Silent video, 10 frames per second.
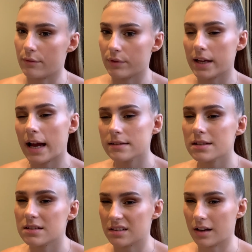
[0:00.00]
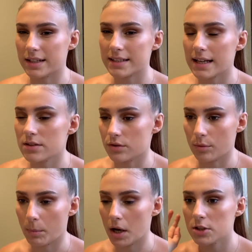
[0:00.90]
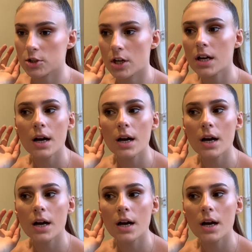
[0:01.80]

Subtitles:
it has a slight taste, not much,